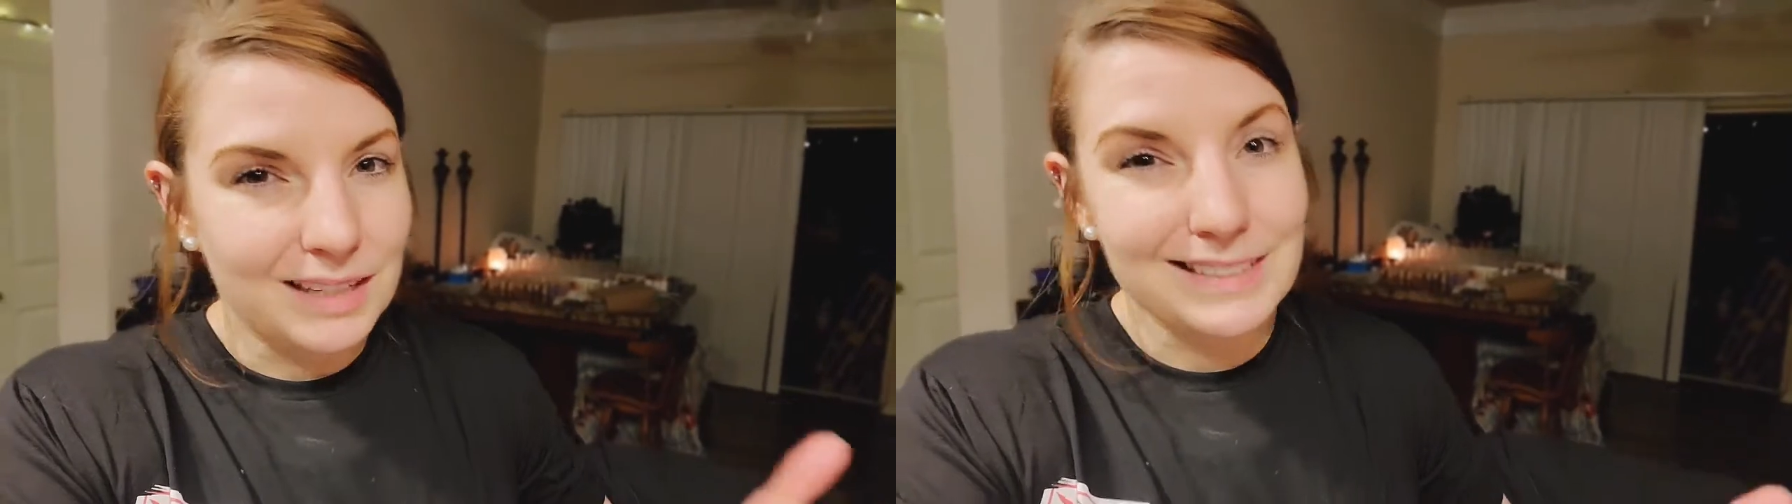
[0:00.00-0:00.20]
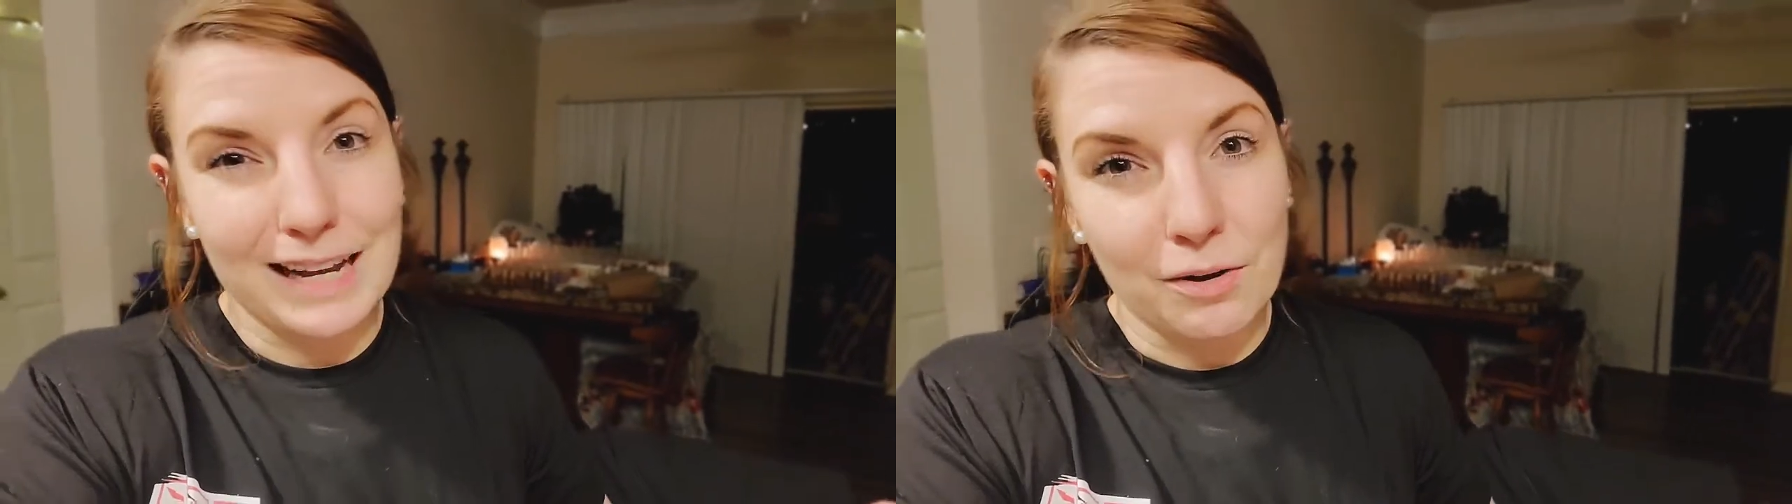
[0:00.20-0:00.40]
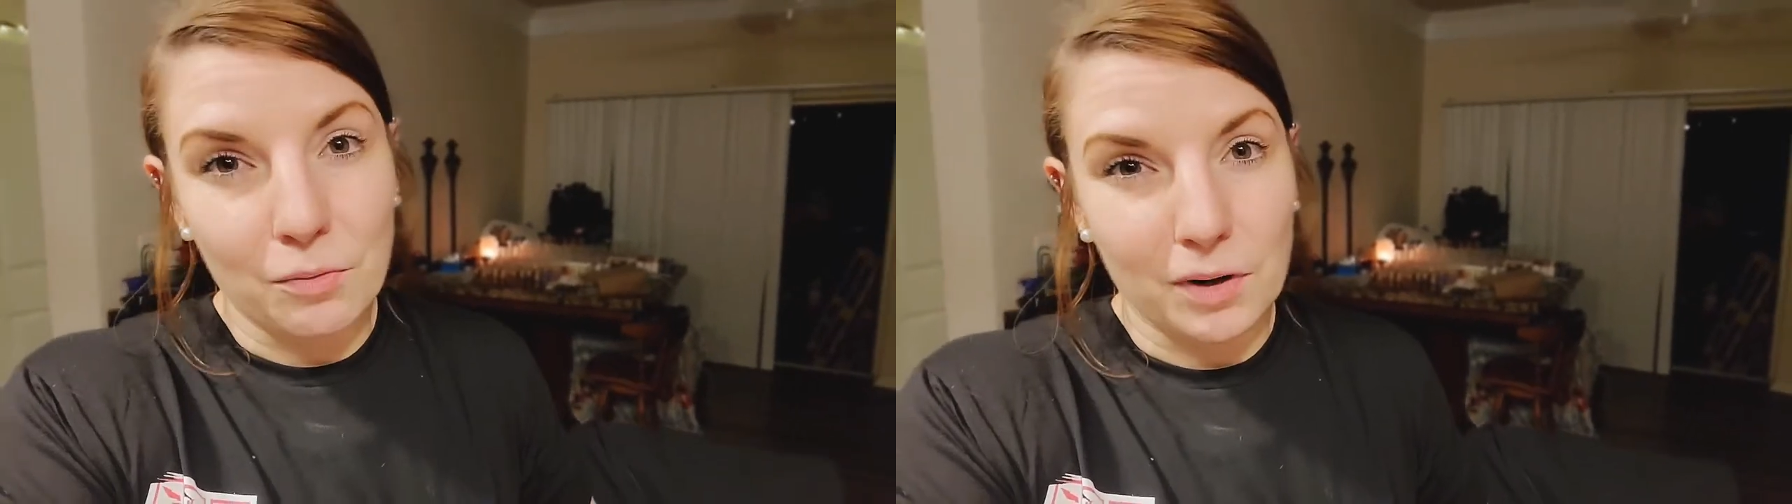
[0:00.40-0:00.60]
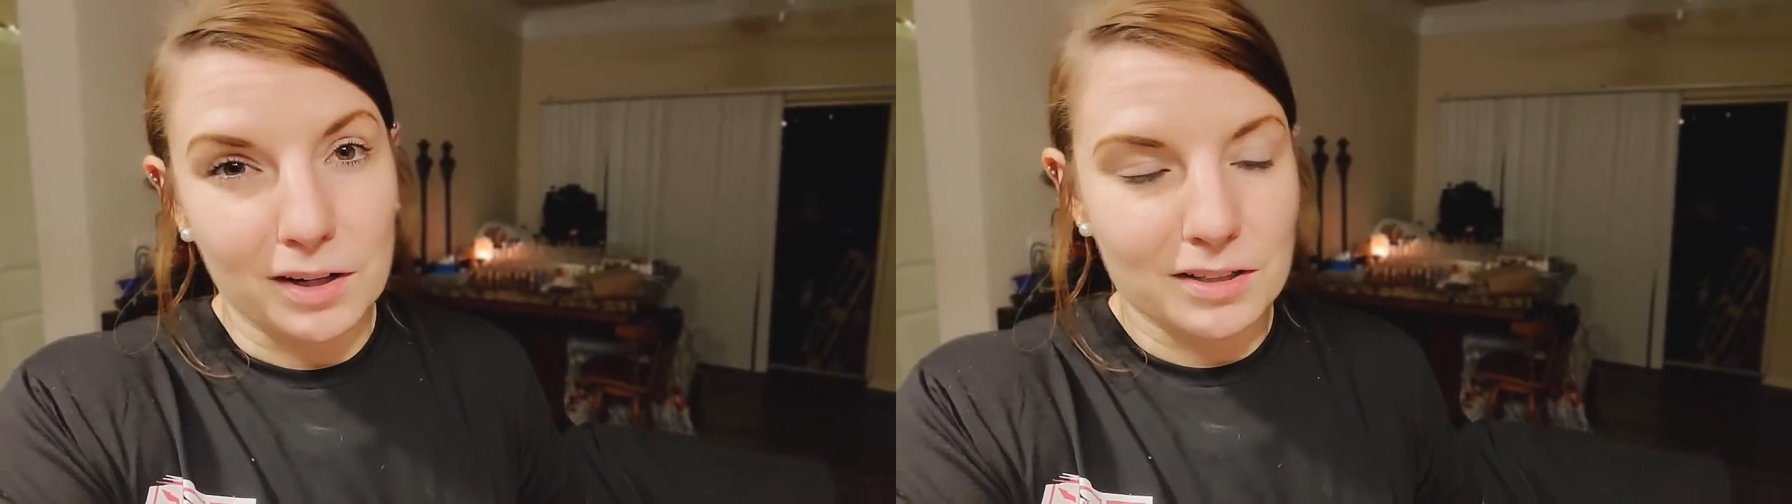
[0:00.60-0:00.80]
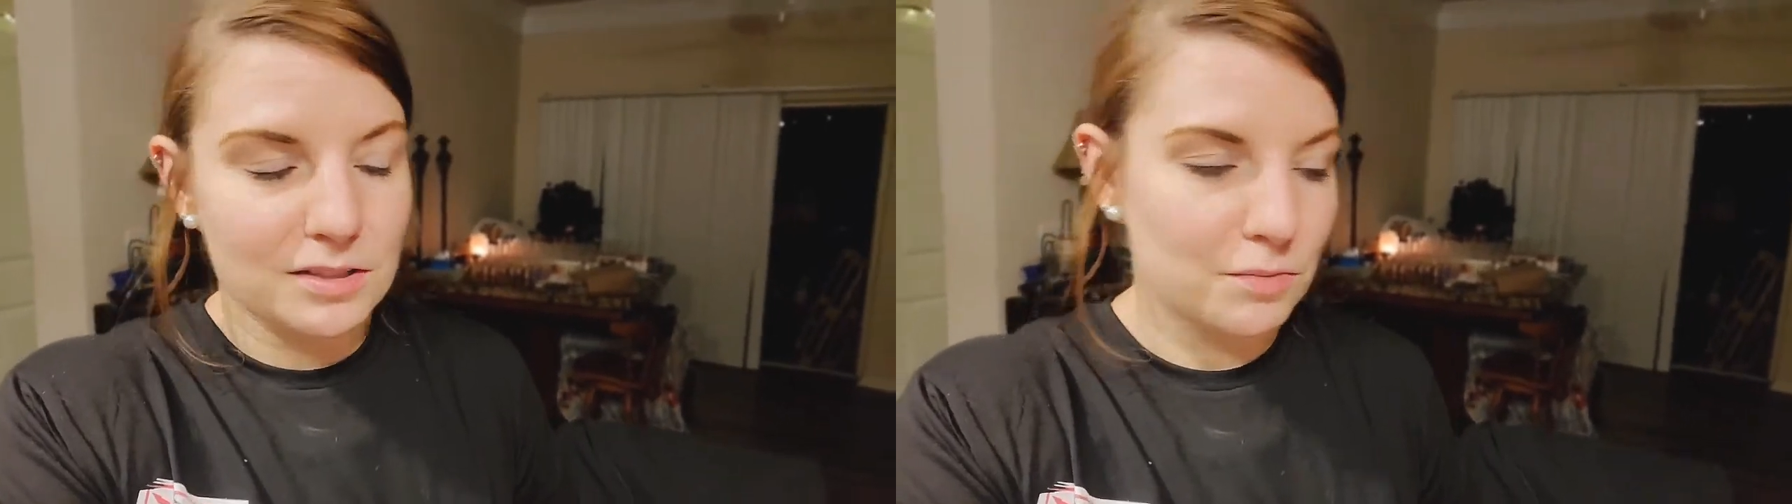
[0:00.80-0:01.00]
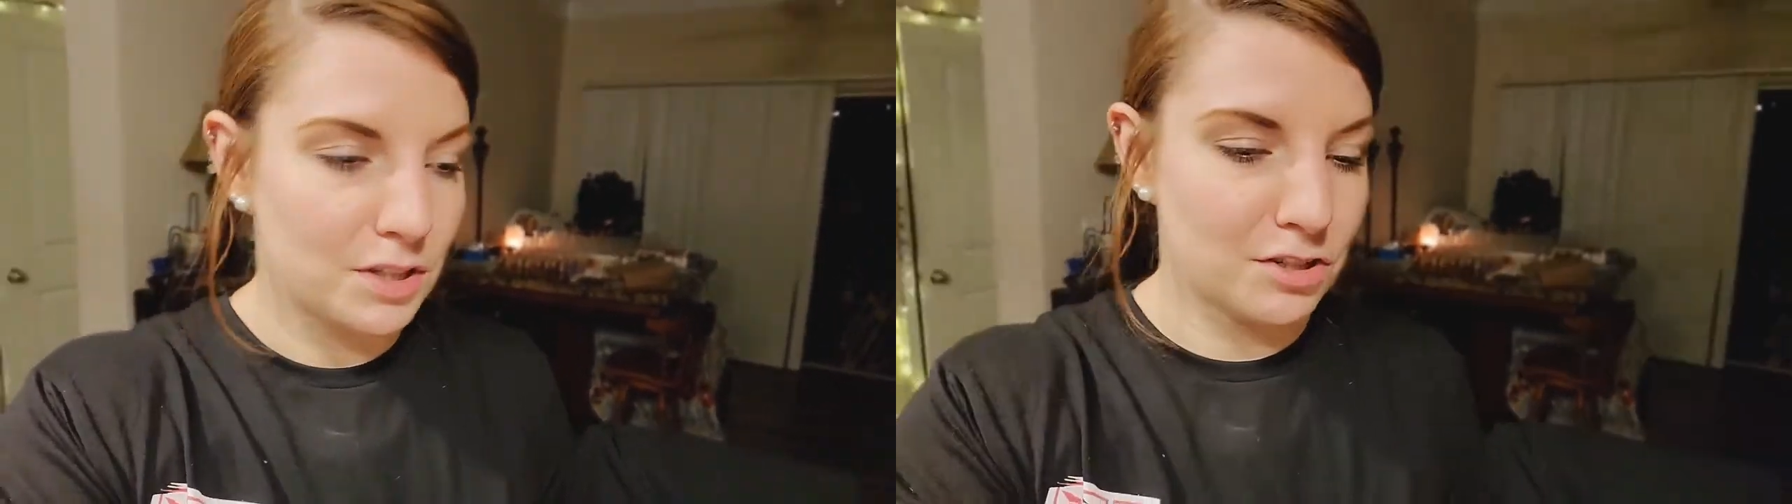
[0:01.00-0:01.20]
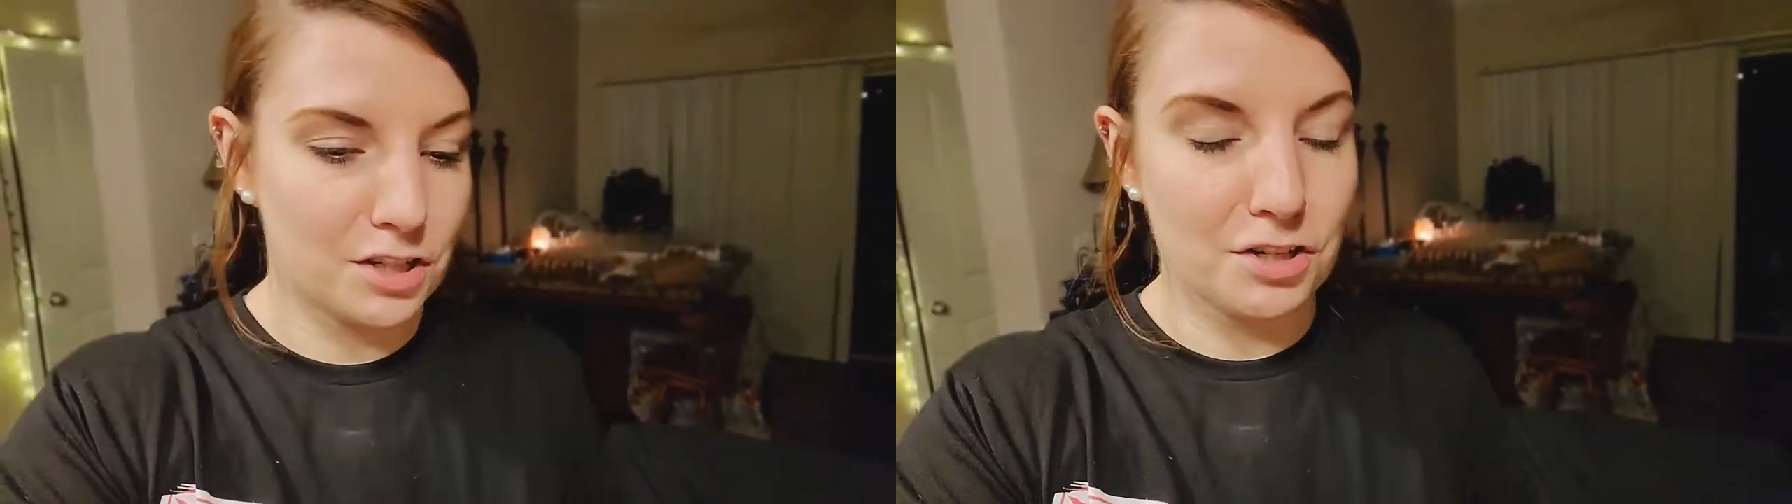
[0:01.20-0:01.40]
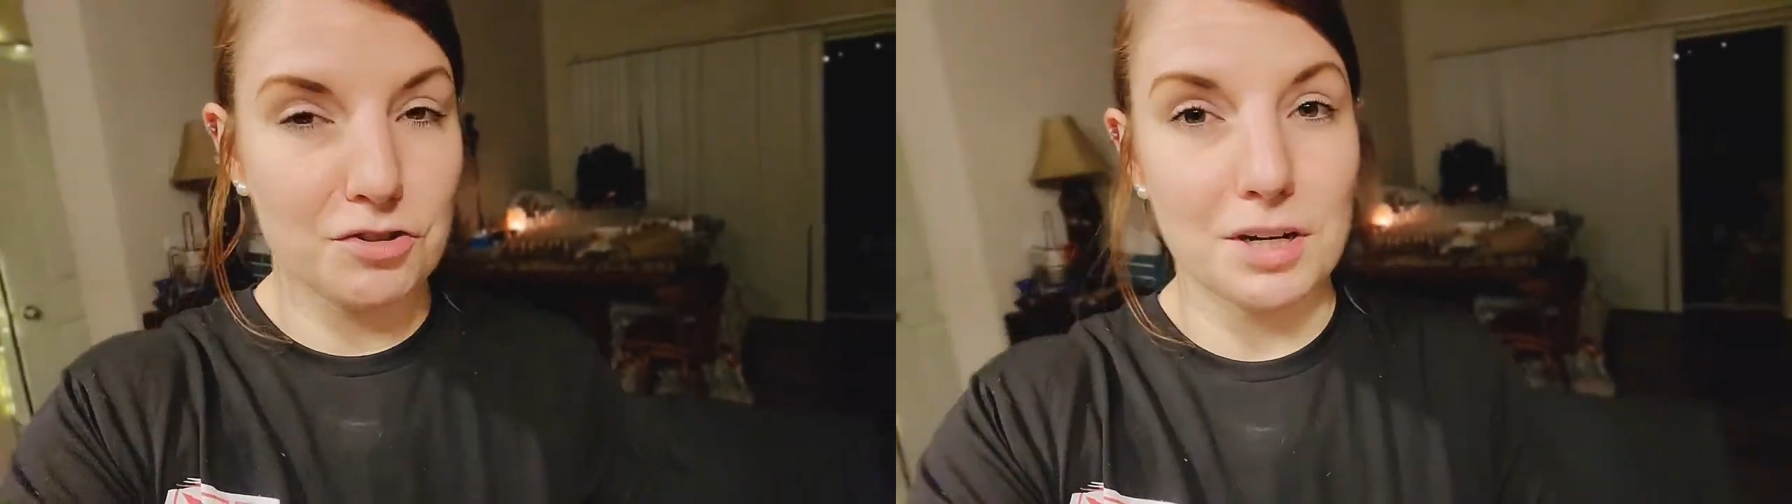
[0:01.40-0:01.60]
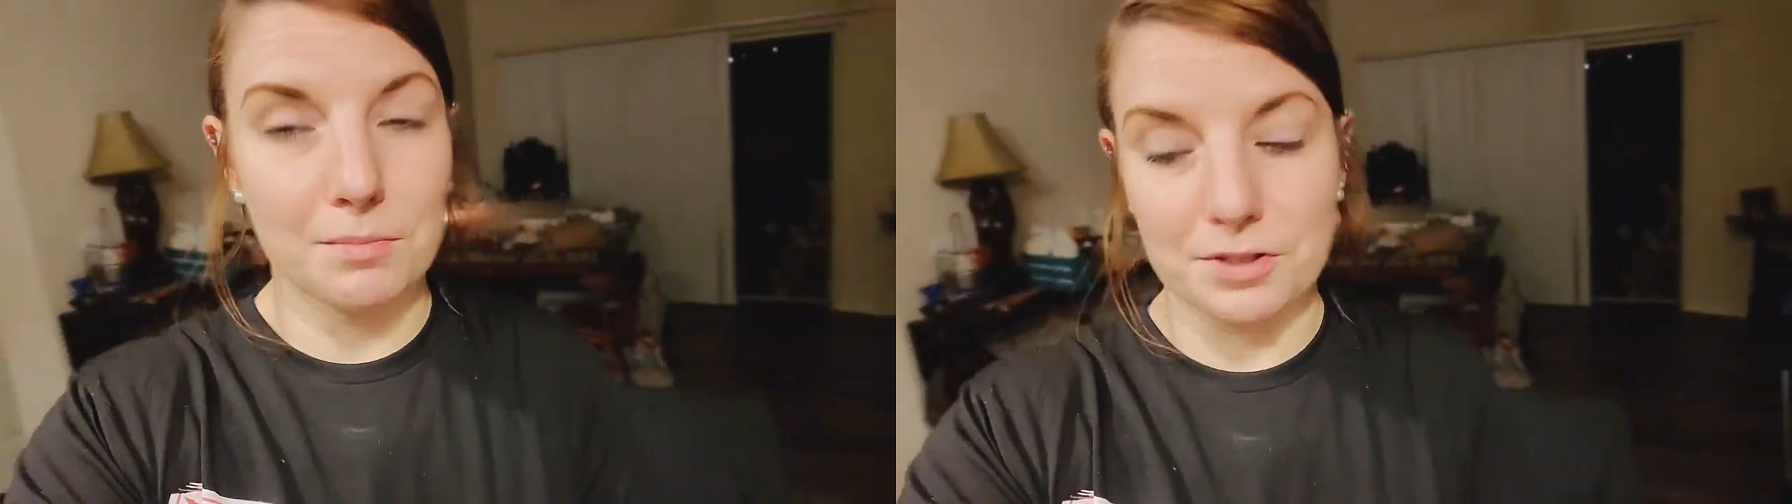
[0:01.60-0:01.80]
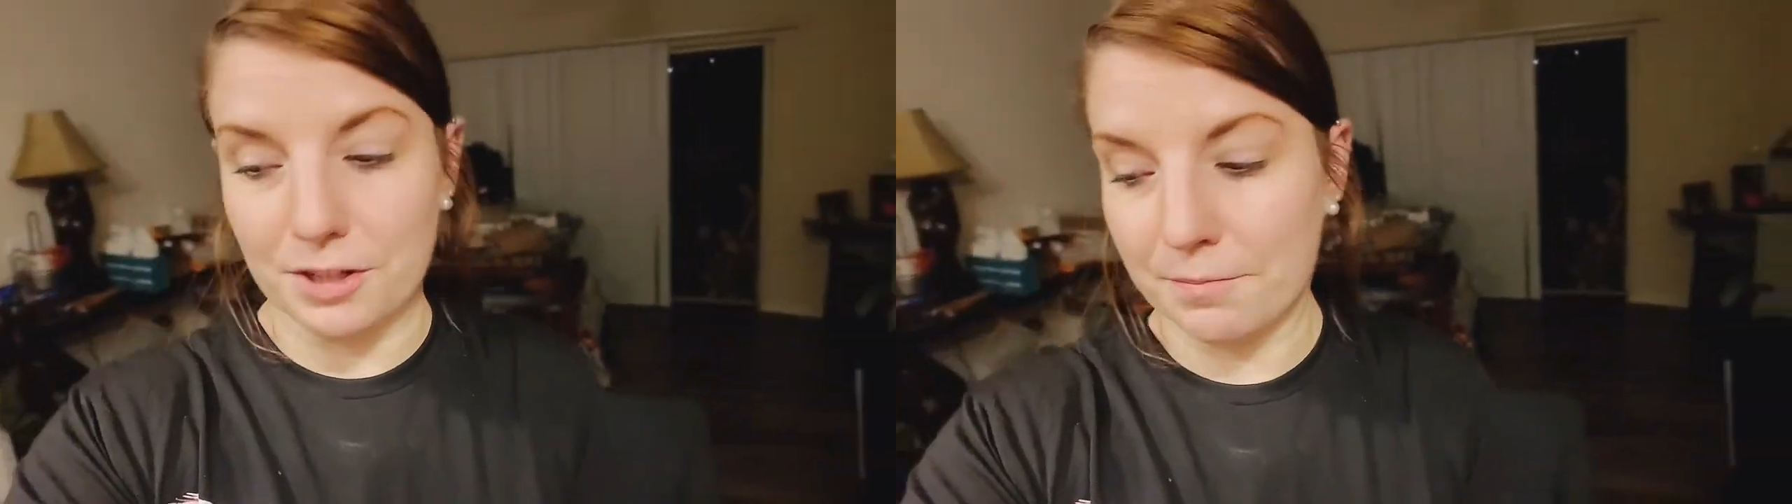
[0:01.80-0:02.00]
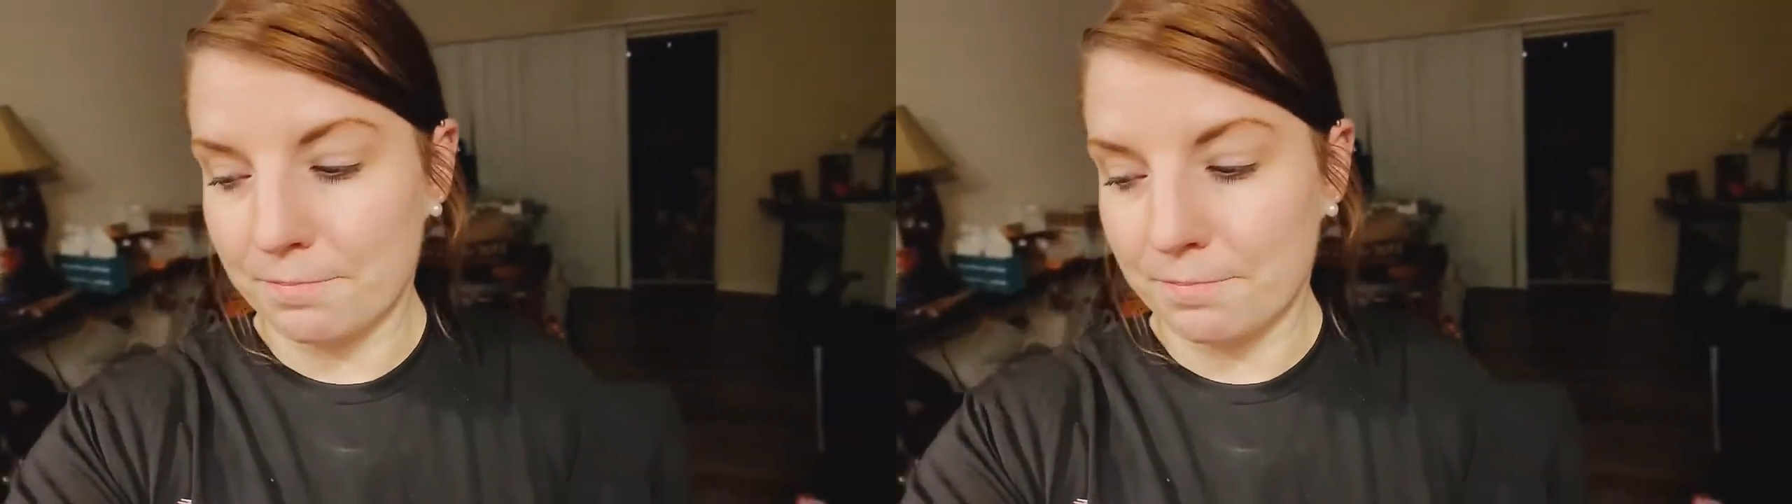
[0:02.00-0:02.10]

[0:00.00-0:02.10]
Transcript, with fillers: how it works when there's a huge dumpster.